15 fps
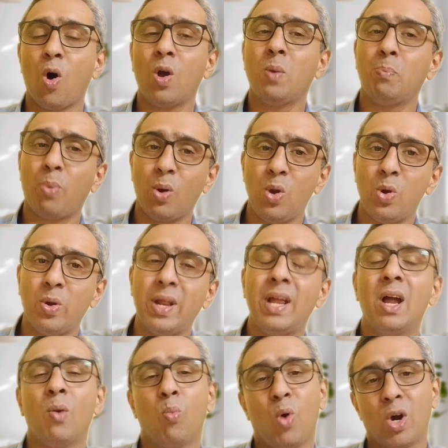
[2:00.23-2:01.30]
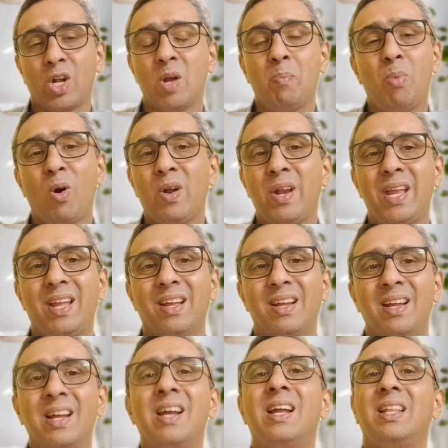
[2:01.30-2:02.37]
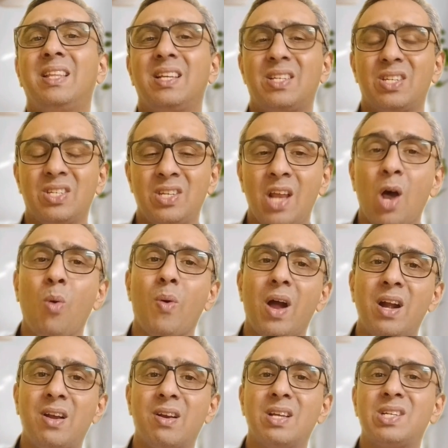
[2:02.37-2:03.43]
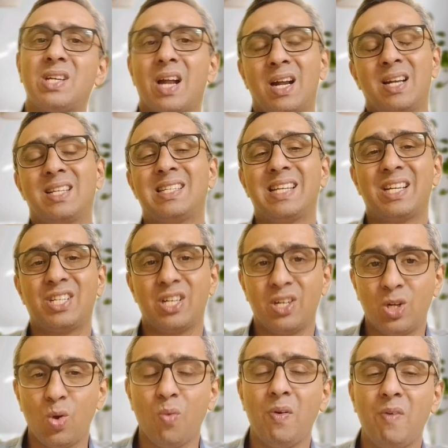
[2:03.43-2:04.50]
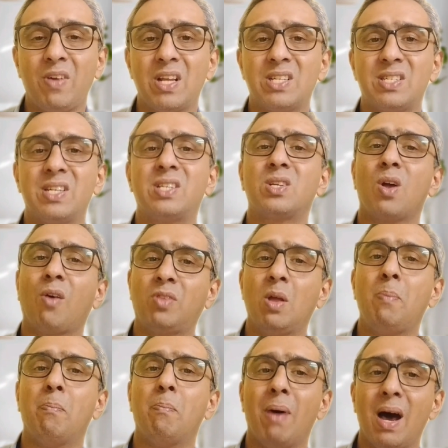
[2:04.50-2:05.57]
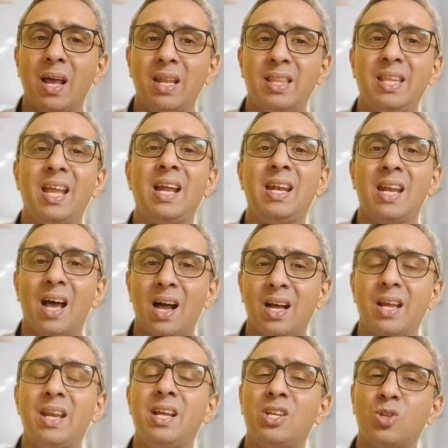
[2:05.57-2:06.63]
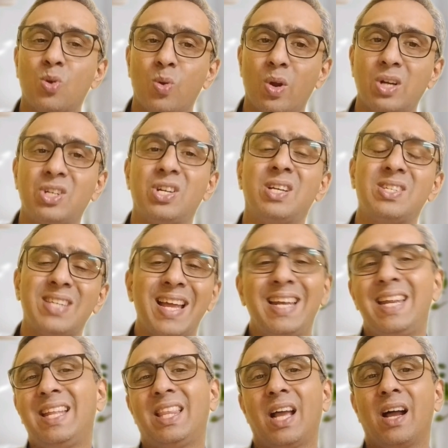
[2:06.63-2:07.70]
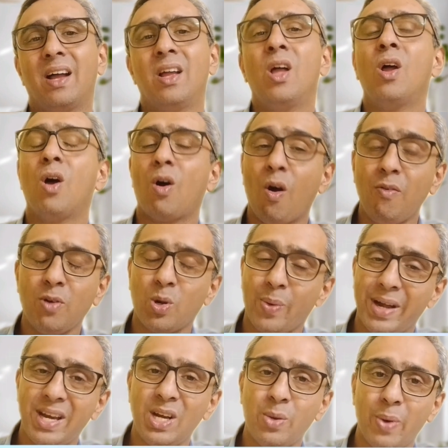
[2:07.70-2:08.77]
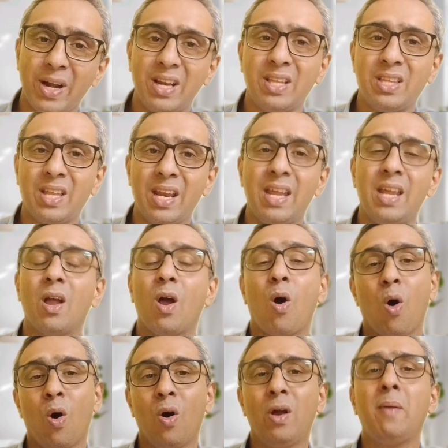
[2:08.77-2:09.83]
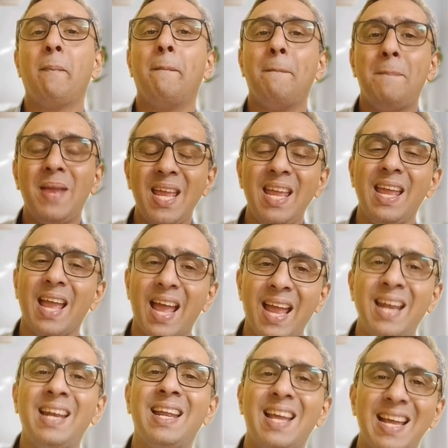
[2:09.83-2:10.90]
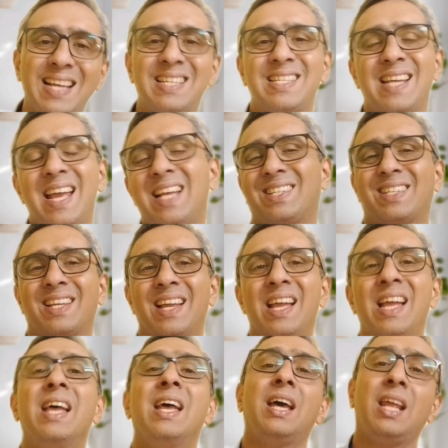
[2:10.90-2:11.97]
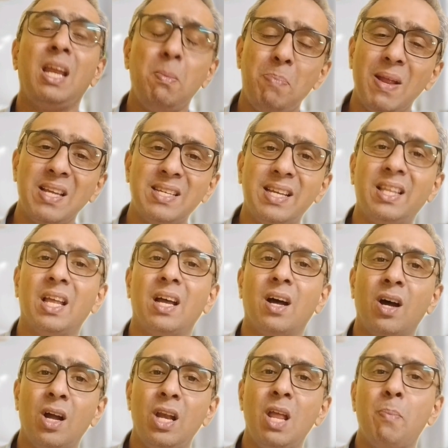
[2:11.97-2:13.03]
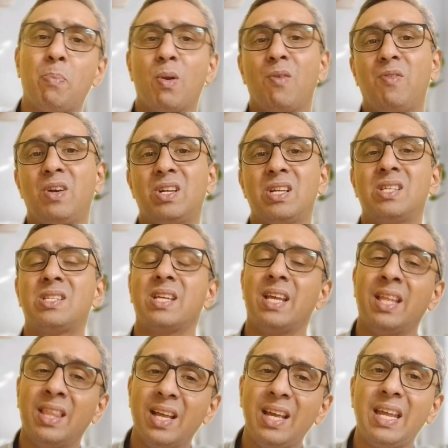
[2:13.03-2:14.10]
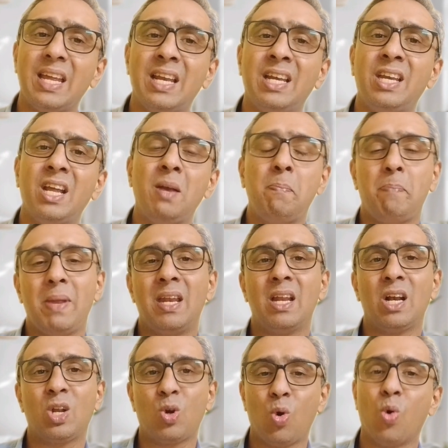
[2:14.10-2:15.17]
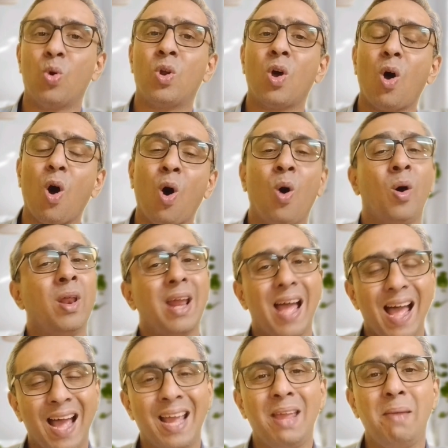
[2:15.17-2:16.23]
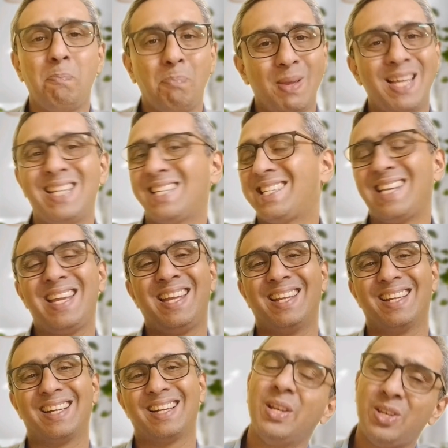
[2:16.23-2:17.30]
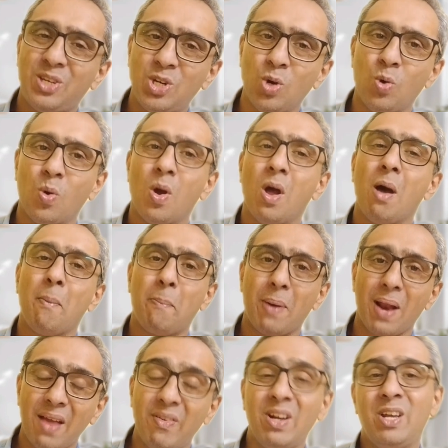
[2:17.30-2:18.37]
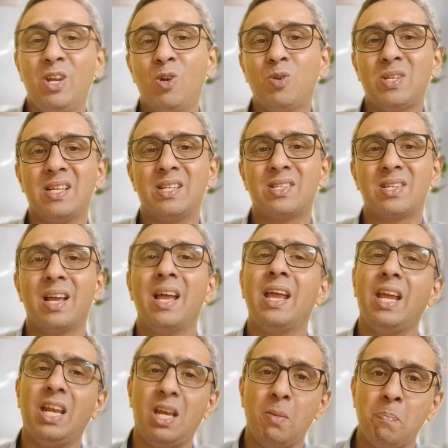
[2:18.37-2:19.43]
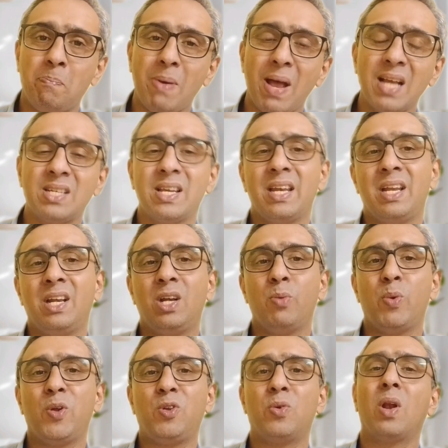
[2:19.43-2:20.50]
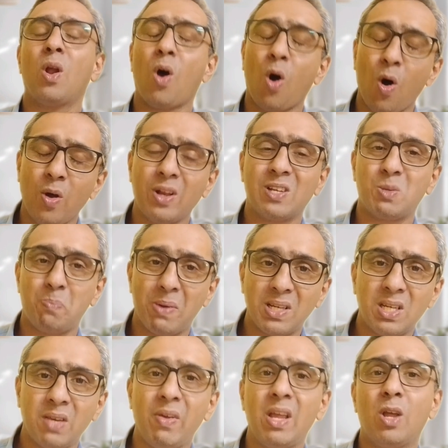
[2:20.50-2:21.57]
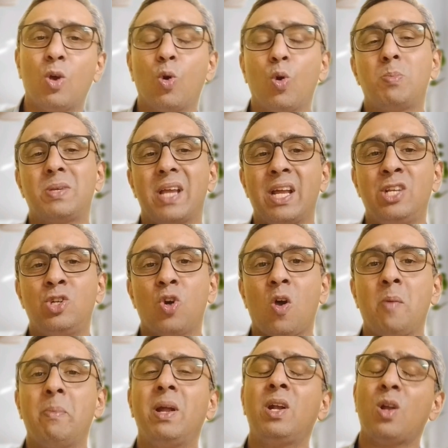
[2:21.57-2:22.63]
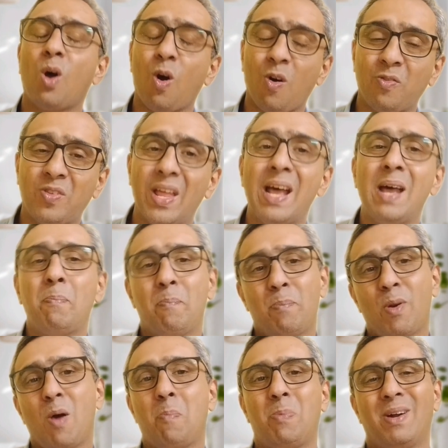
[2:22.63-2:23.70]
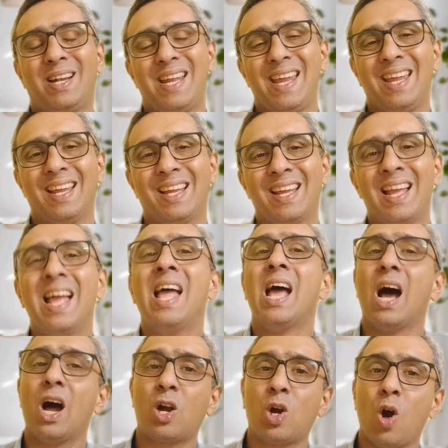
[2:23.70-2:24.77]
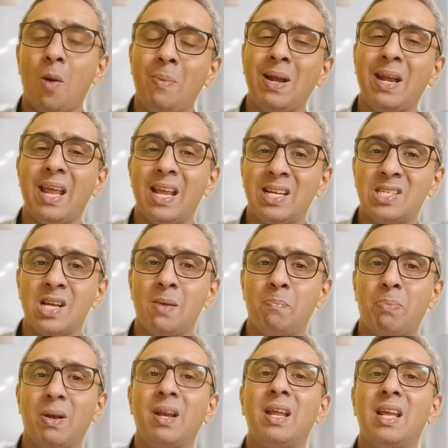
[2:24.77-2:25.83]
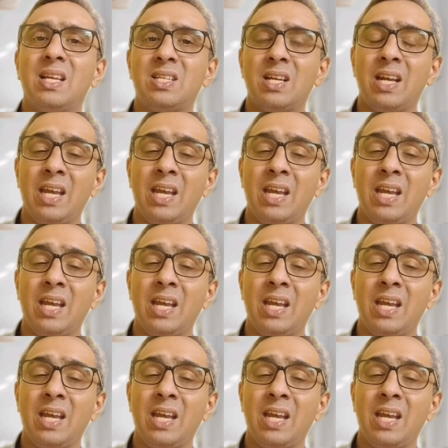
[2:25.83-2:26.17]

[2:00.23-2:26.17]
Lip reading: or polluting a water body. This is now addressed under Section 256 of the Bharatiya Nagarik Suraksha Sanhita of 2023 or BNSS, replacing the earlier provisions in the Indian Penal Code or IPC. 2. Private nuisance. It impacts an individual or a specific group's enjoyment of their property. A common example is a